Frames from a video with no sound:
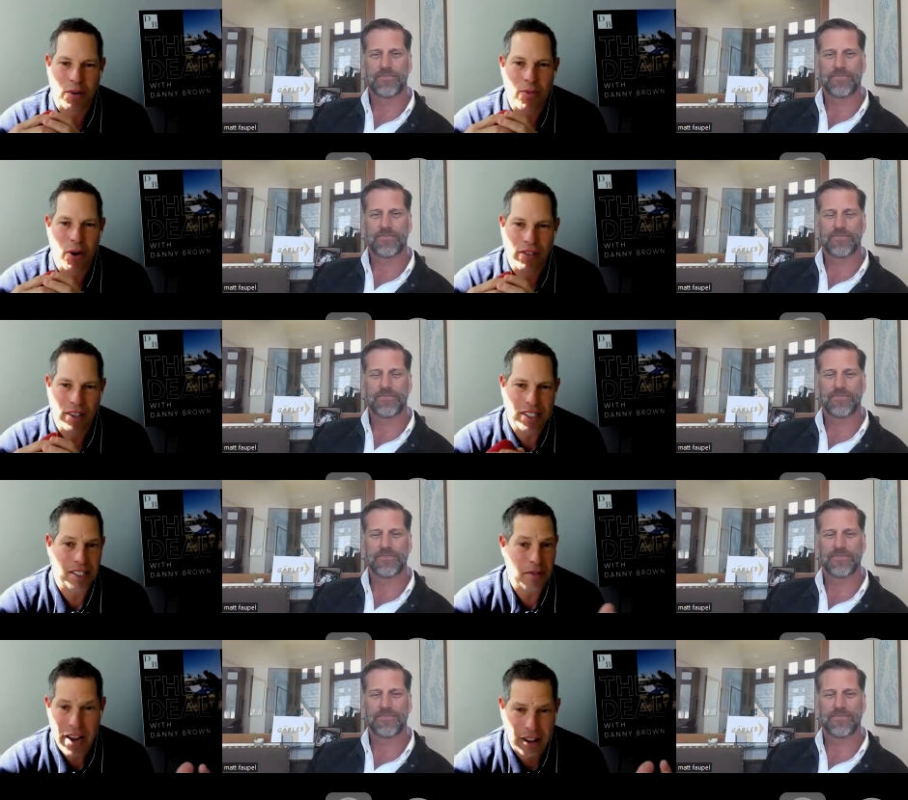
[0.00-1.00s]
Speaker 1: or movies? Is
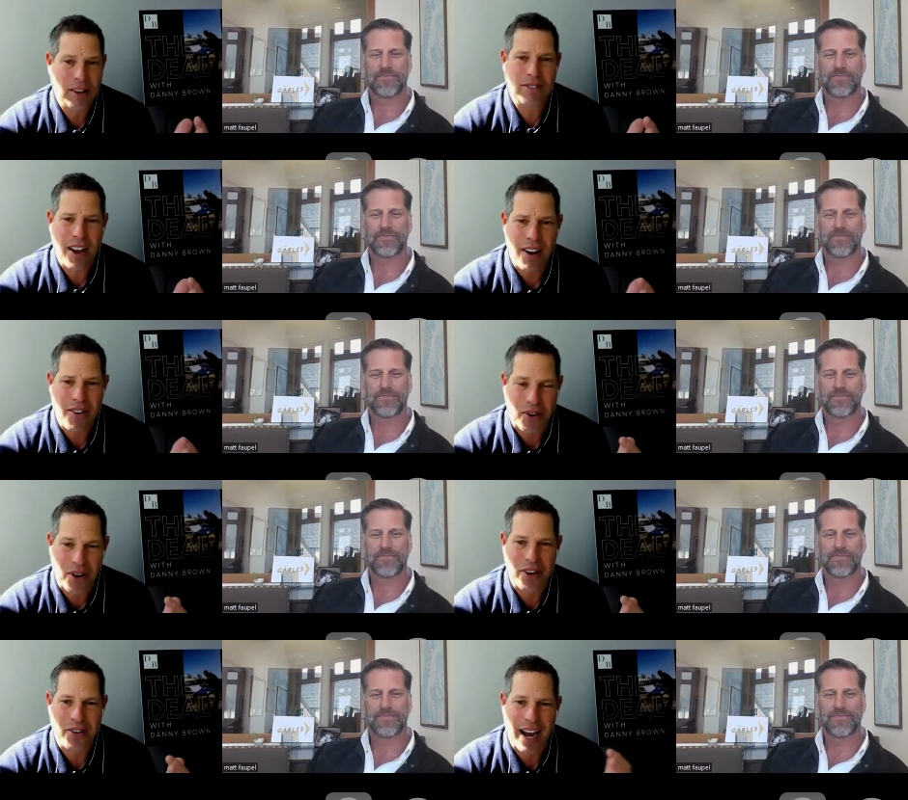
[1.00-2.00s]
it Yellowstone,
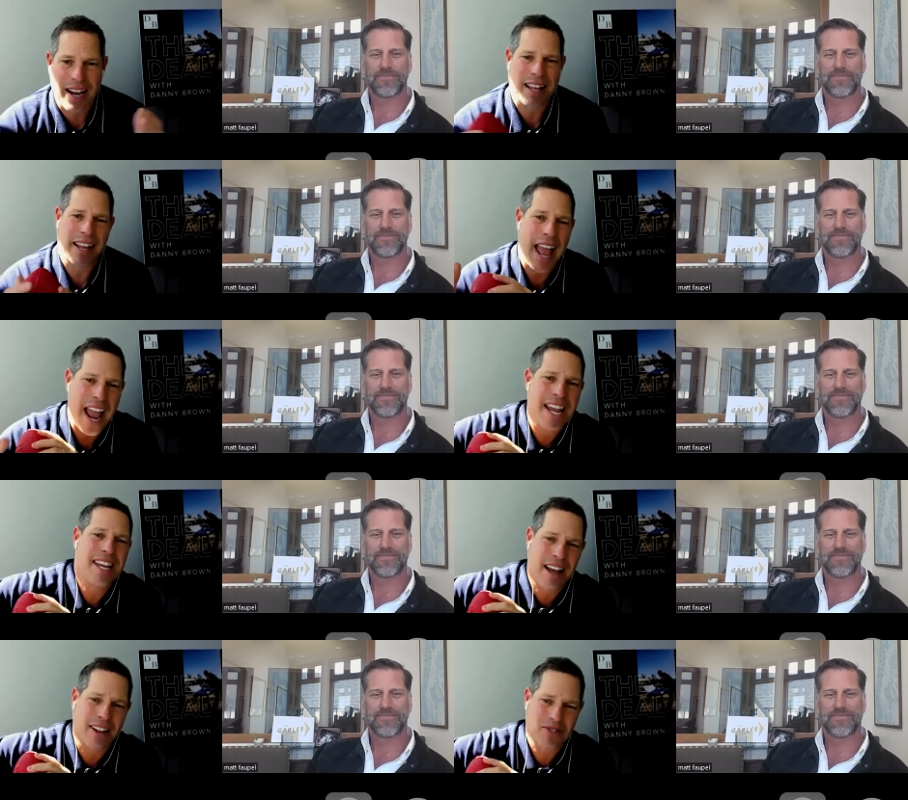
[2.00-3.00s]
or are you guys like hate
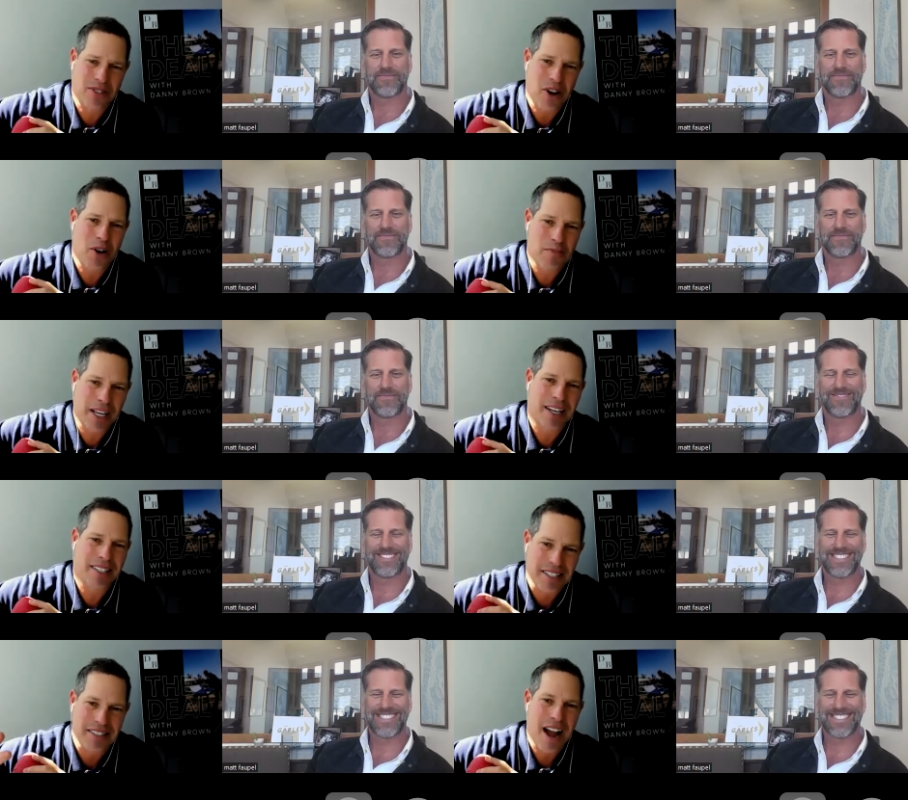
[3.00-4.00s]
Yellowstone
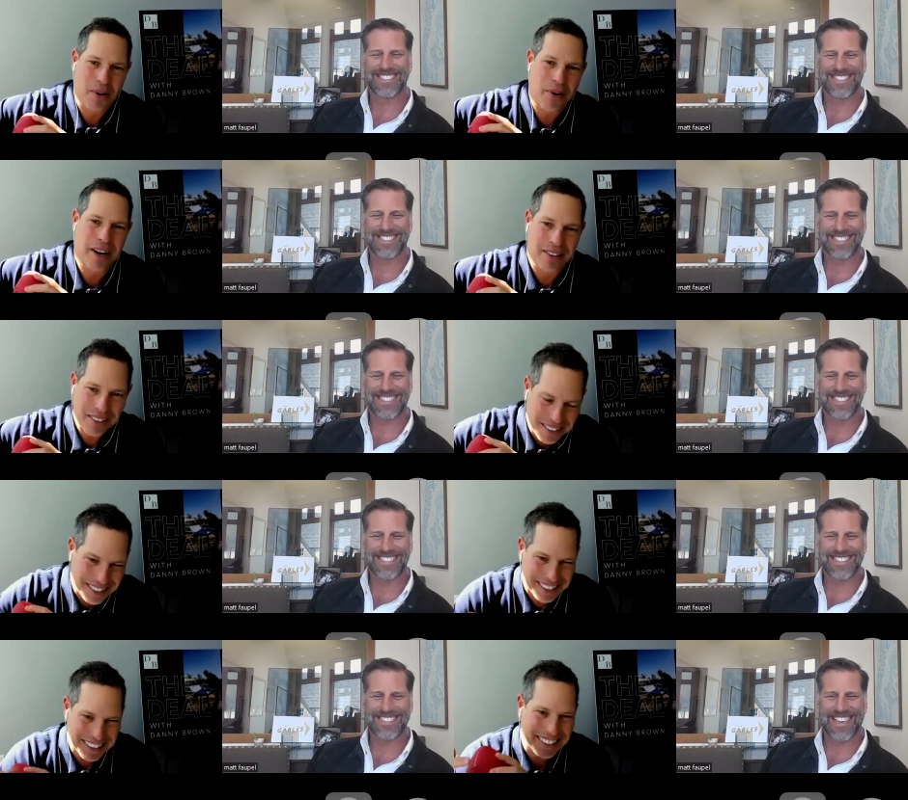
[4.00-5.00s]
because it's not real?
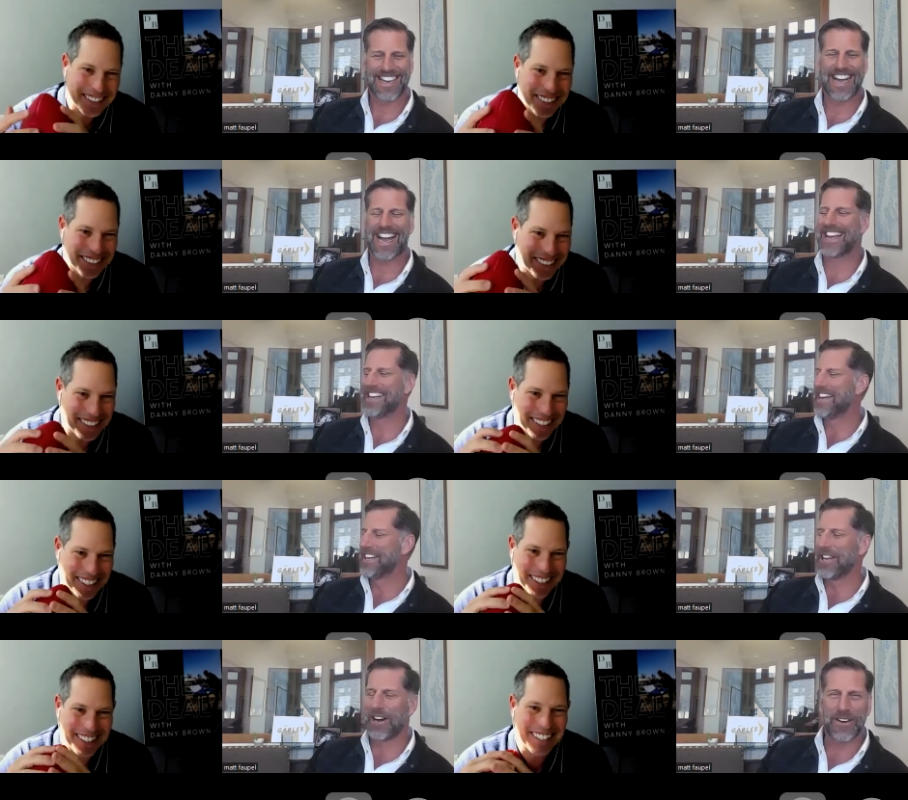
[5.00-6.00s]

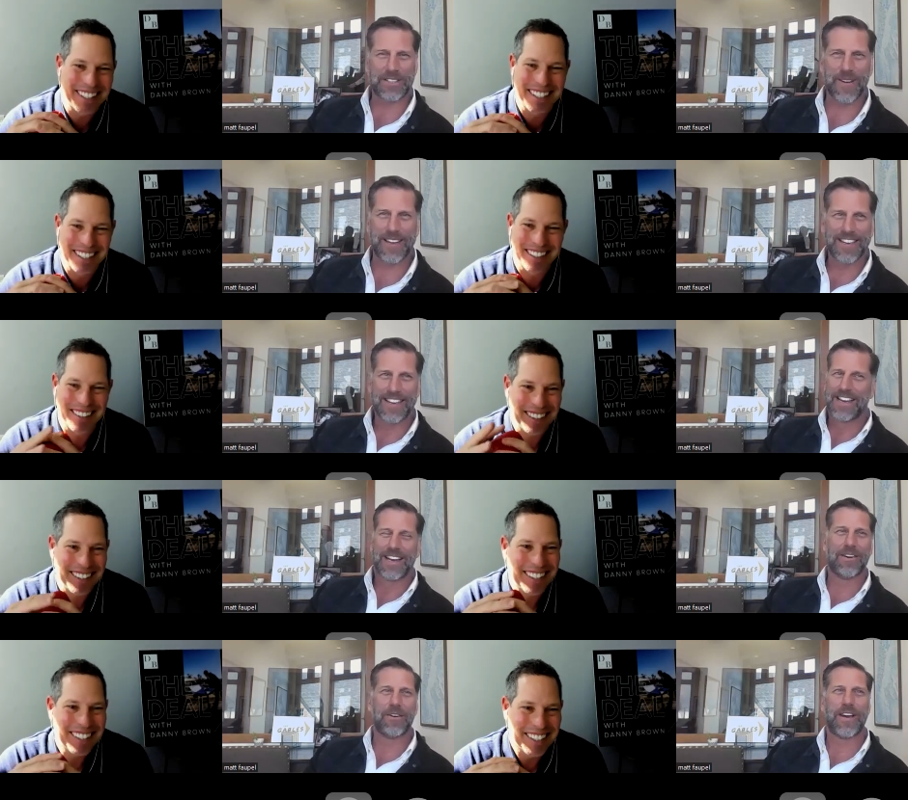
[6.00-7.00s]
Speaker 2: No, it's been,
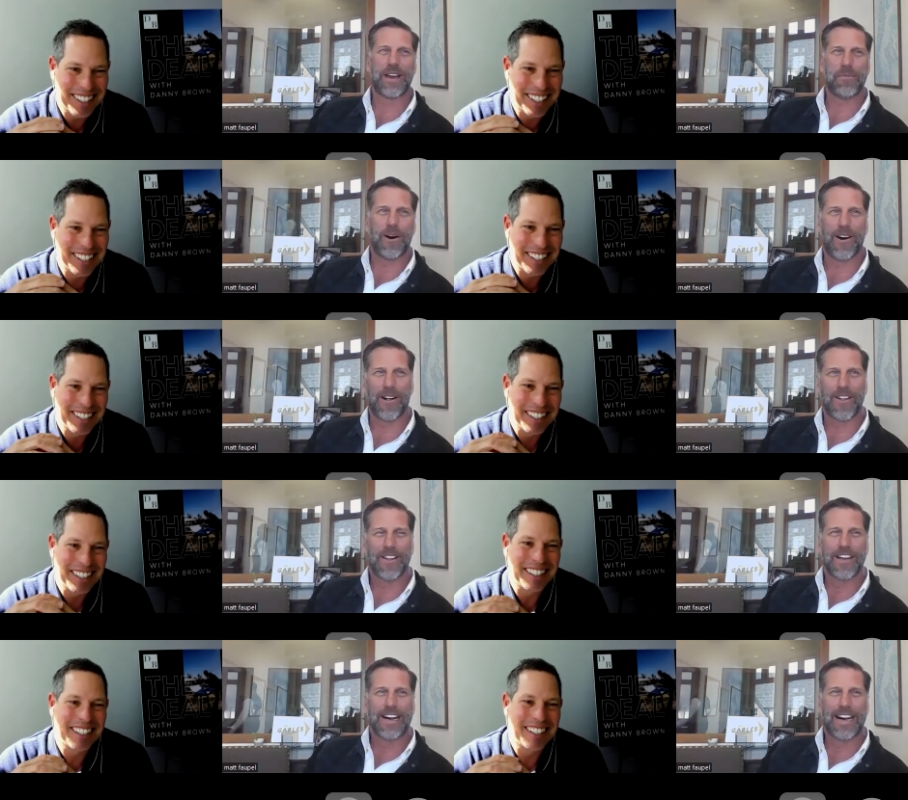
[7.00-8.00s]
uh, we've had a
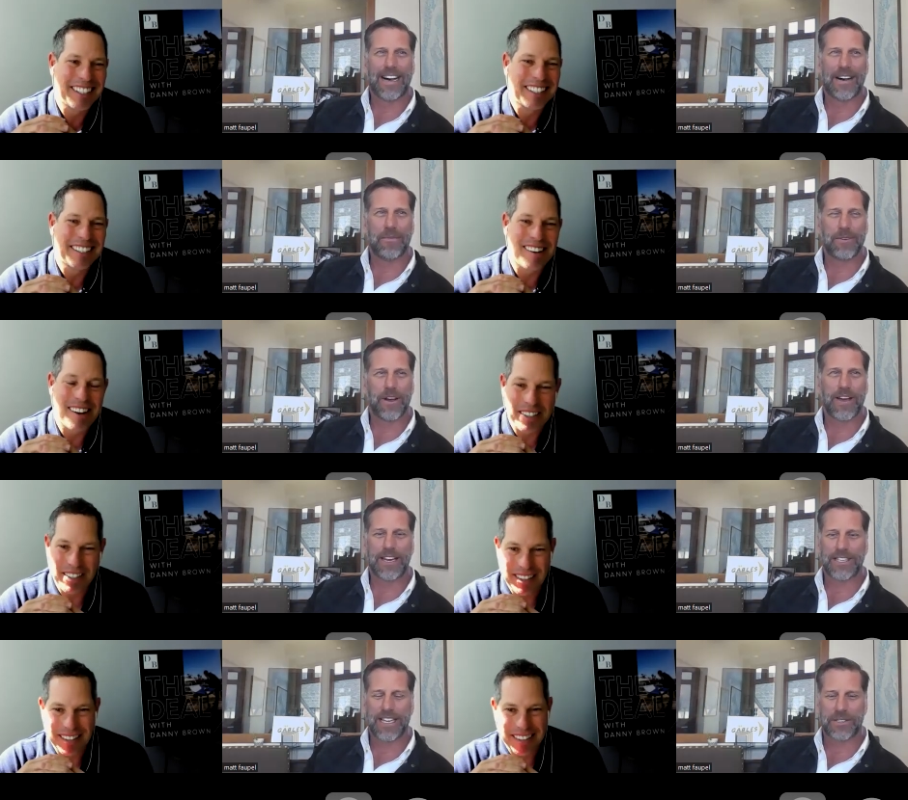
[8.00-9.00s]
ball. Uh, you know, I've had
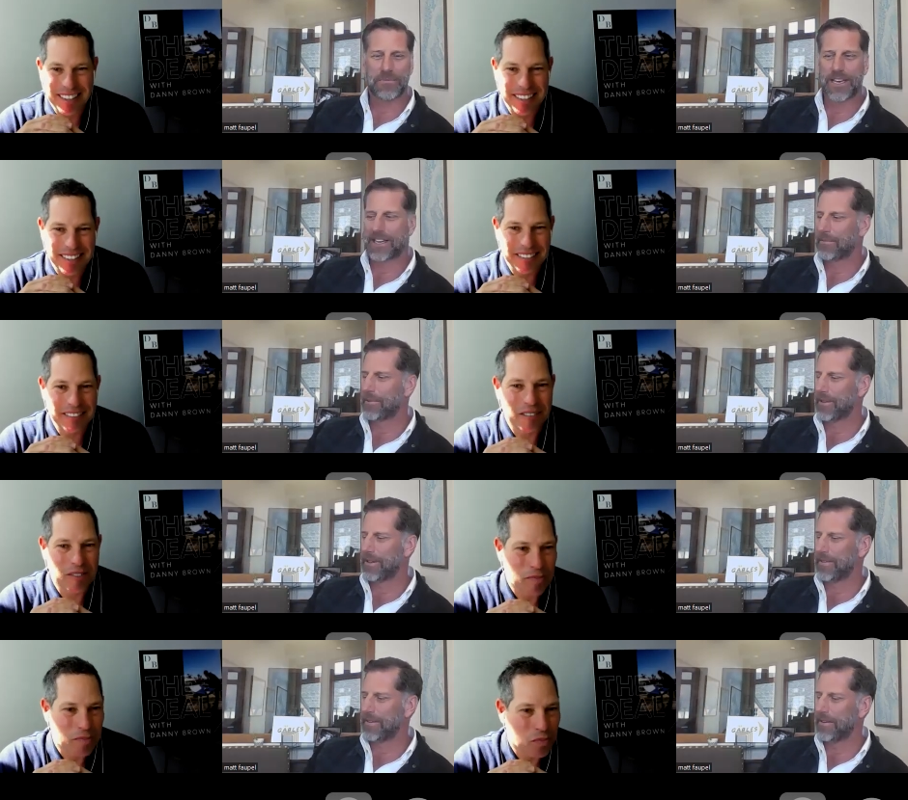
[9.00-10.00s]
a chance to meet a couple
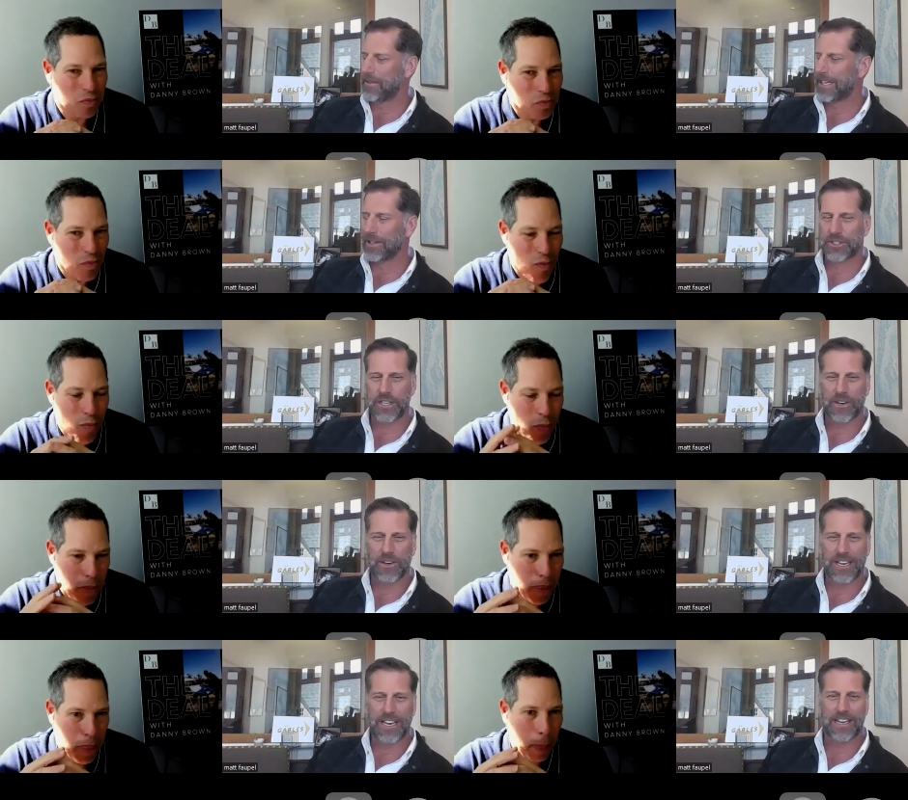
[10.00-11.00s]
of the, you know, Taylor
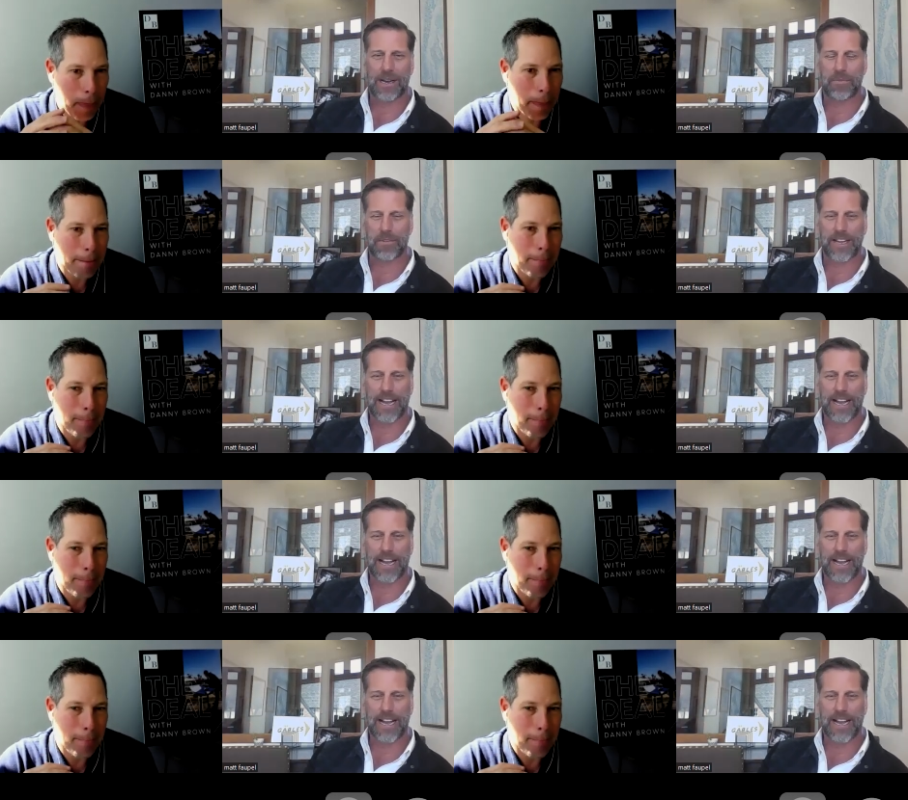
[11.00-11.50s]
Sheridan and a couple of the